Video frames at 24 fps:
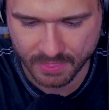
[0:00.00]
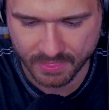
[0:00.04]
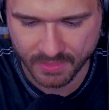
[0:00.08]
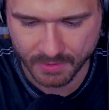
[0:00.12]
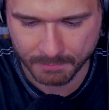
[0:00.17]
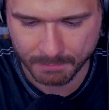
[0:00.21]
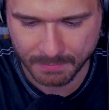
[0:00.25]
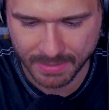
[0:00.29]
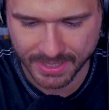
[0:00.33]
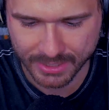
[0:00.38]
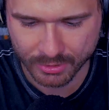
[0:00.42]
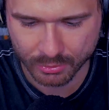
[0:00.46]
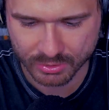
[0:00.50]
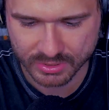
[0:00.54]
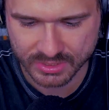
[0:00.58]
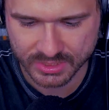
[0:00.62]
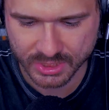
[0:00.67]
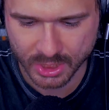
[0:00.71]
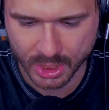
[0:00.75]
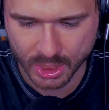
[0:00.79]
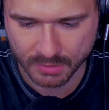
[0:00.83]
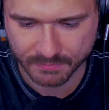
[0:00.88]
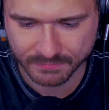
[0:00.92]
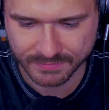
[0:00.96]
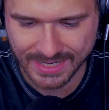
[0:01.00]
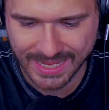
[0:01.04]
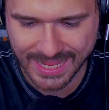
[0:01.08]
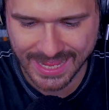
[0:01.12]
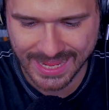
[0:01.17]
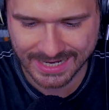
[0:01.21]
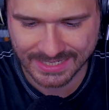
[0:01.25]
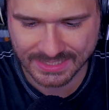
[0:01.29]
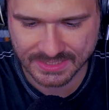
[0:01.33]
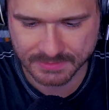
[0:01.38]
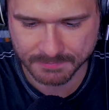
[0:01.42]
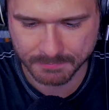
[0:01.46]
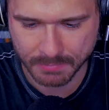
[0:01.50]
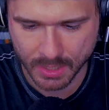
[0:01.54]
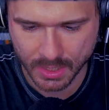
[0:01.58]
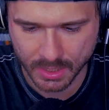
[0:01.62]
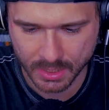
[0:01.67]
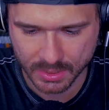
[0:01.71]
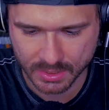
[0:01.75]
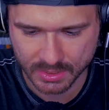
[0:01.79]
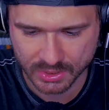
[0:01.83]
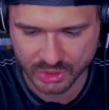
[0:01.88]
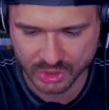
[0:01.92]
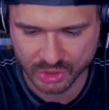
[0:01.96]
The Microsoft
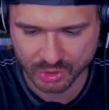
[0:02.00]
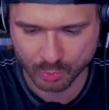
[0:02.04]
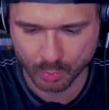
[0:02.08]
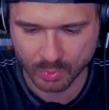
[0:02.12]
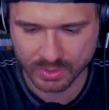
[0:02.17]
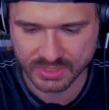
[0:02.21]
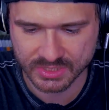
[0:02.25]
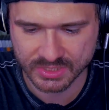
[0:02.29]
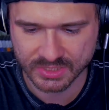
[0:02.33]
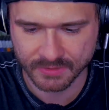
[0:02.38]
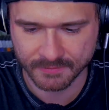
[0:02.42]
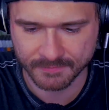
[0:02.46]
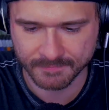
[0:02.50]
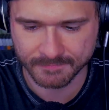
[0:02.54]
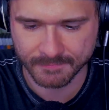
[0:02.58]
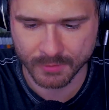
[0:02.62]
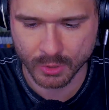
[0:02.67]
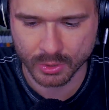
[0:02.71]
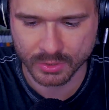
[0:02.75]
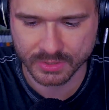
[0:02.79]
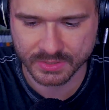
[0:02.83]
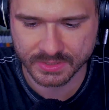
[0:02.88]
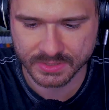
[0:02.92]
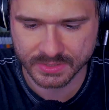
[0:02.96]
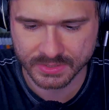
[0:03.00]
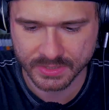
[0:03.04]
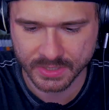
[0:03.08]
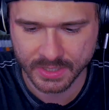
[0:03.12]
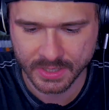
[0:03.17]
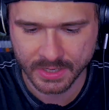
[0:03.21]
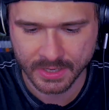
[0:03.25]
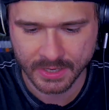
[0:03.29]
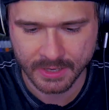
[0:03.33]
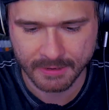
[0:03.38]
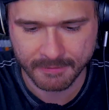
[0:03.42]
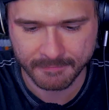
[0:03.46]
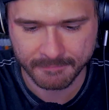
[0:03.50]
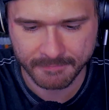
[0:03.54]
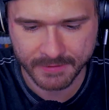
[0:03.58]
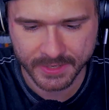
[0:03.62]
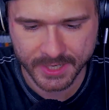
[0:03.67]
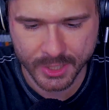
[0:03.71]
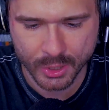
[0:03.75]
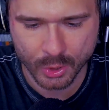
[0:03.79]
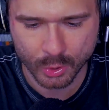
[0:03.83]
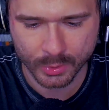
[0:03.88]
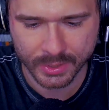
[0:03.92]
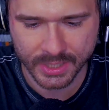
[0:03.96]
Xbox was the first
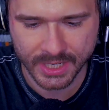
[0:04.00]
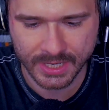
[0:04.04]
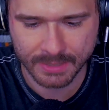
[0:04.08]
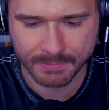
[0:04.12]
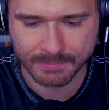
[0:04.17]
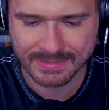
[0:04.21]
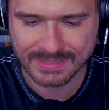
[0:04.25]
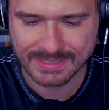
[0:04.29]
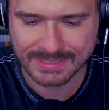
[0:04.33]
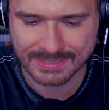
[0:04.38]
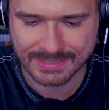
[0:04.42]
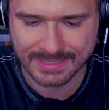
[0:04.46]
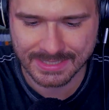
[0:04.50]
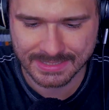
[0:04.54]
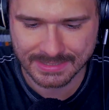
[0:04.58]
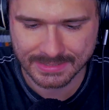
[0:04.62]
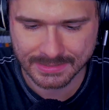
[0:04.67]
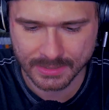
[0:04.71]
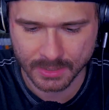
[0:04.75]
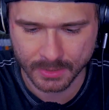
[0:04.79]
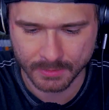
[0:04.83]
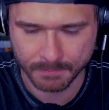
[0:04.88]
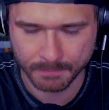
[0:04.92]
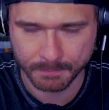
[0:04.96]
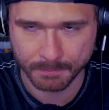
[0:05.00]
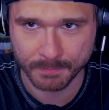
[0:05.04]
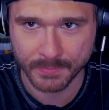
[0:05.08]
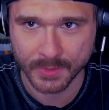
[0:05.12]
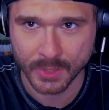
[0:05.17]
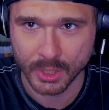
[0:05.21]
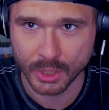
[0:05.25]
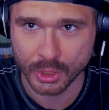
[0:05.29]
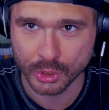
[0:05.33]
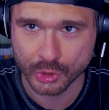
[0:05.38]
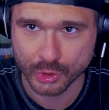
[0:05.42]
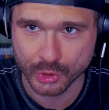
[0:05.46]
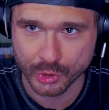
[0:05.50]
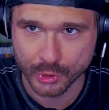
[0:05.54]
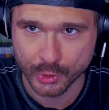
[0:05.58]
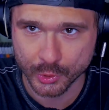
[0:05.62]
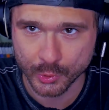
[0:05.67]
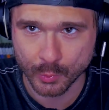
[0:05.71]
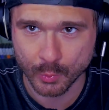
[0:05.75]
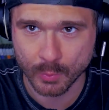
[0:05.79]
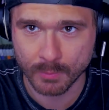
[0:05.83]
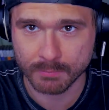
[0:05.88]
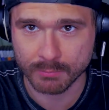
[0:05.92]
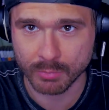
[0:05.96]
video game system
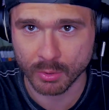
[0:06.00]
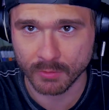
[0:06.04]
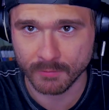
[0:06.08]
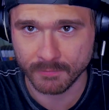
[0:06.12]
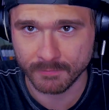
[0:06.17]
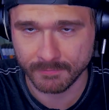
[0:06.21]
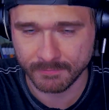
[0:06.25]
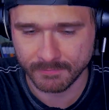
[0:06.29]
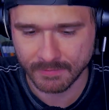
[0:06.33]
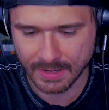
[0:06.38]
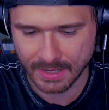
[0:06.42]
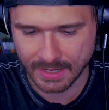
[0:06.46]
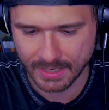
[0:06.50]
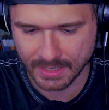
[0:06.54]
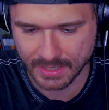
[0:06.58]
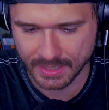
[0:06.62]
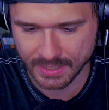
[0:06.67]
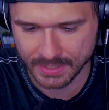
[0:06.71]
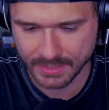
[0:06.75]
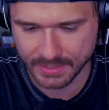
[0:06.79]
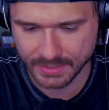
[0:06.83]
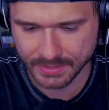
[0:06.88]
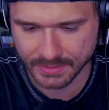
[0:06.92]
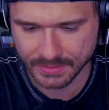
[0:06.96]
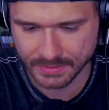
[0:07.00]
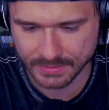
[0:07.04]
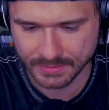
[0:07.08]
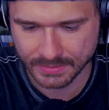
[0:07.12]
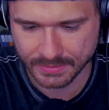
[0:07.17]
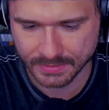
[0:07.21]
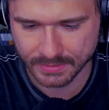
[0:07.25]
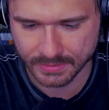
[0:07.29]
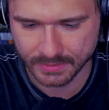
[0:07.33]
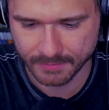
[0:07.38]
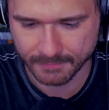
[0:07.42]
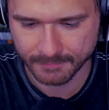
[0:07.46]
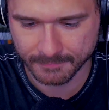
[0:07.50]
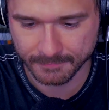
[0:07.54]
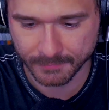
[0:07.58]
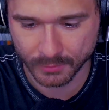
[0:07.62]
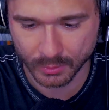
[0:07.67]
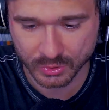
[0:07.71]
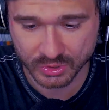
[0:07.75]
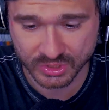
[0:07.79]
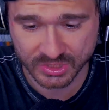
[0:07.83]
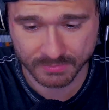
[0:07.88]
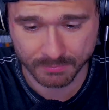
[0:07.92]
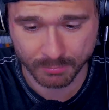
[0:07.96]
to provide
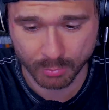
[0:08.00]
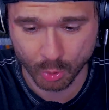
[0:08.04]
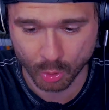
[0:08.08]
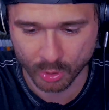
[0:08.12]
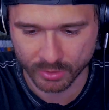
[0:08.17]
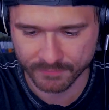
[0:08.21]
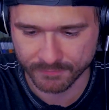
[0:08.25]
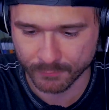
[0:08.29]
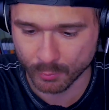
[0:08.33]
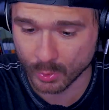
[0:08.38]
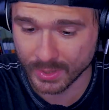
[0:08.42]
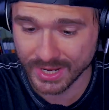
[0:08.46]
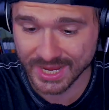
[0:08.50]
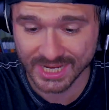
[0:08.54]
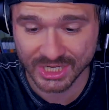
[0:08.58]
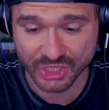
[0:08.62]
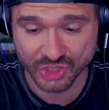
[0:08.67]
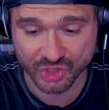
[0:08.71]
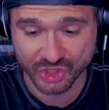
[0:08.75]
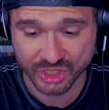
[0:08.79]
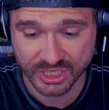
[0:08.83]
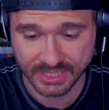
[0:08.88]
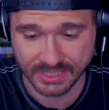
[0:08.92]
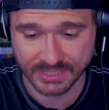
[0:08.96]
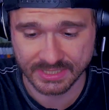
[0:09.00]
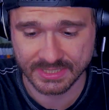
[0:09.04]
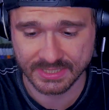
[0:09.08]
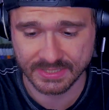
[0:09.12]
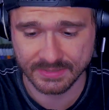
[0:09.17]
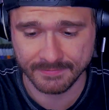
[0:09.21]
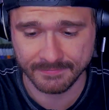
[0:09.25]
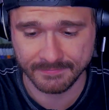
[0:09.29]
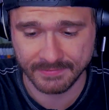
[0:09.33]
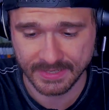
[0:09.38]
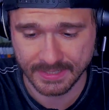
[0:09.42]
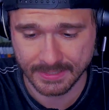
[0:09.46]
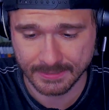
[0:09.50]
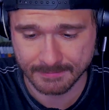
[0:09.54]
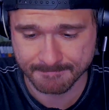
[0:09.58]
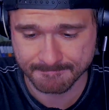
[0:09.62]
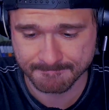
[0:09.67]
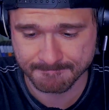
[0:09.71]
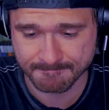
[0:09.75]
full support for HDTV.